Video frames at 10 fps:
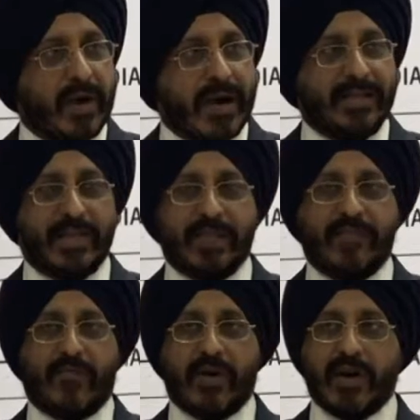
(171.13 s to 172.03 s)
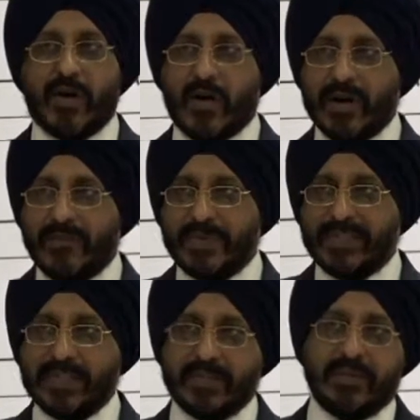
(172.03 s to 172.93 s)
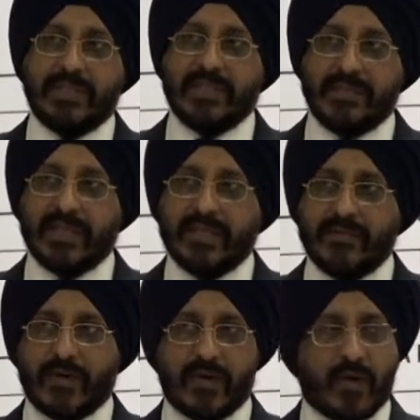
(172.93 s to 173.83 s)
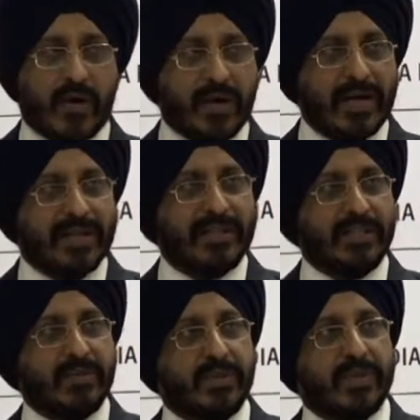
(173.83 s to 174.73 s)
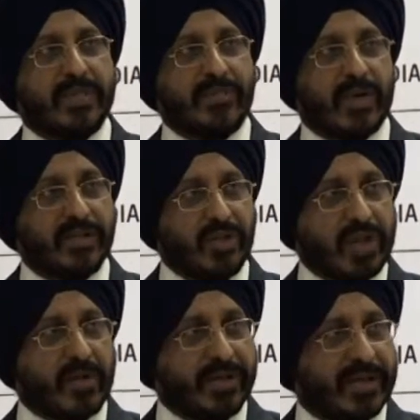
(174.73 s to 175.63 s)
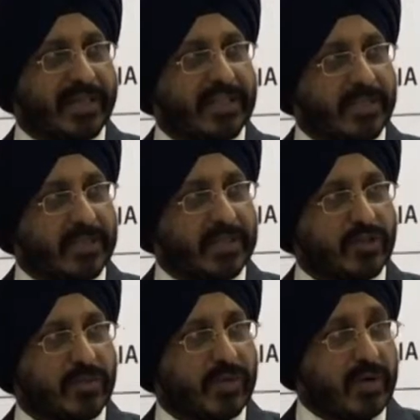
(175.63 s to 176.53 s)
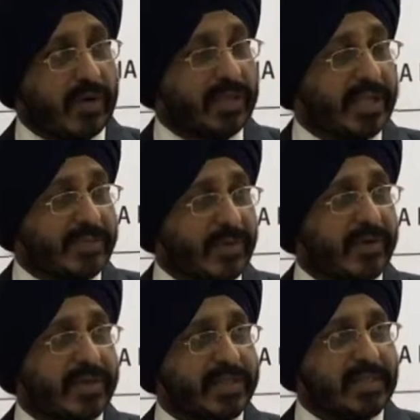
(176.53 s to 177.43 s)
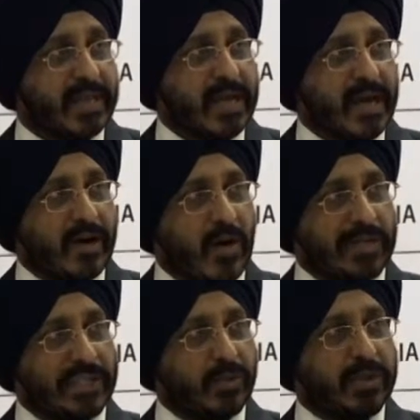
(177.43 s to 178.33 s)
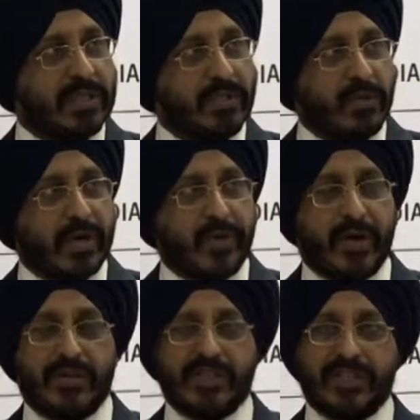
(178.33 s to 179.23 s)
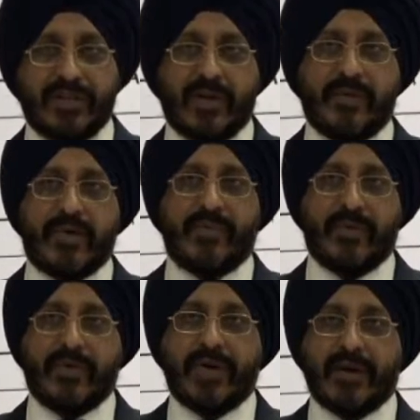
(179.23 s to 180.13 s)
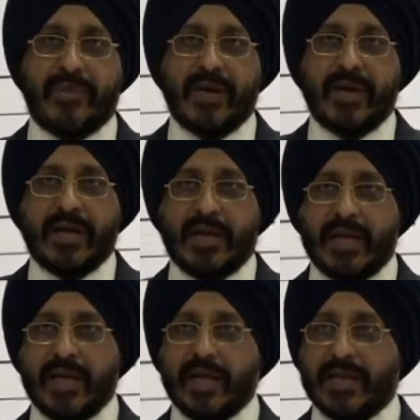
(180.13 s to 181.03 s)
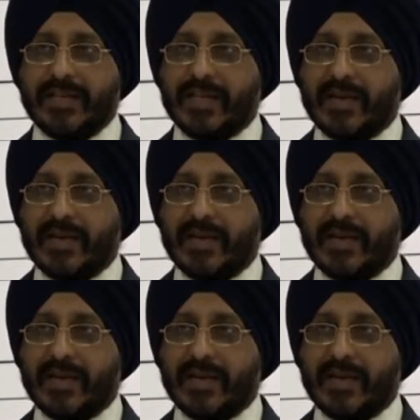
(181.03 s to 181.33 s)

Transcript: I think for all business school students, for all other students, for our 3-continent students whom we call the explorers, or all students who are going on the study abroad program, he is a